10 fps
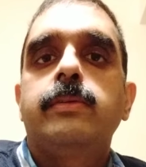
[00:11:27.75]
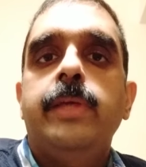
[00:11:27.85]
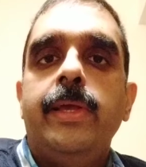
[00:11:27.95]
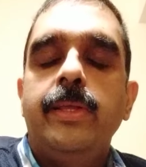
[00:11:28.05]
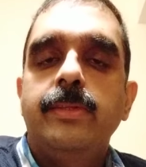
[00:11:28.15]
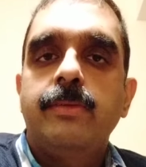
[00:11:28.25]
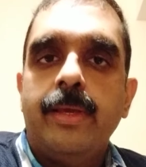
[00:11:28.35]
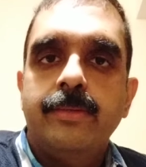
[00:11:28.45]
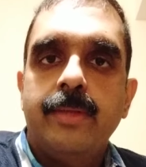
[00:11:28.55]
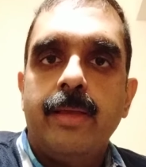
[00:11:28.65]
taking this
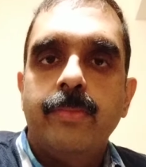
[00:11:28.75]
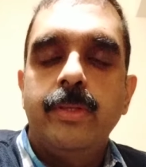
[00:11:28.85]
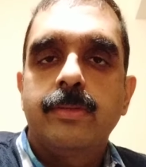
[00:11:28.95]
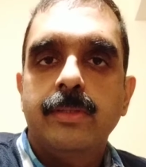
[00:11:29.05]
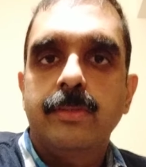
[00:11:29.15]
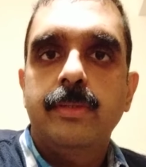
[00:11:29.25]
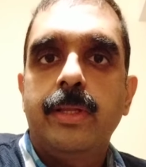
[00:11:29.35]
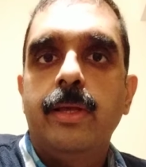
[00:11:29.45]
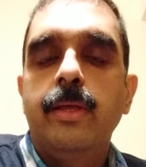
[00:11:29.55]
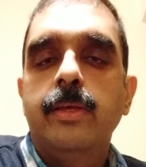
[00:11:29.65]
exam in such
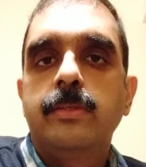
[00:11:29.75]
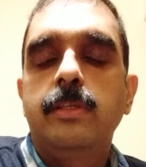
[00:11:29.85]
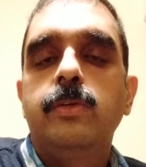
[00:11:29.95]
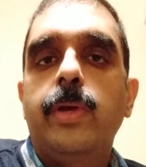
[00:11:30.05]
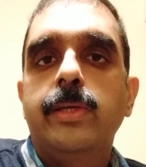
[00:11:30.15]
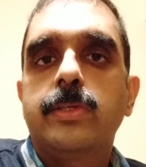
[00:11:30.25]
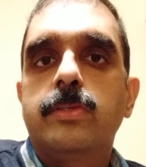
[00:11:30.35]
a situation.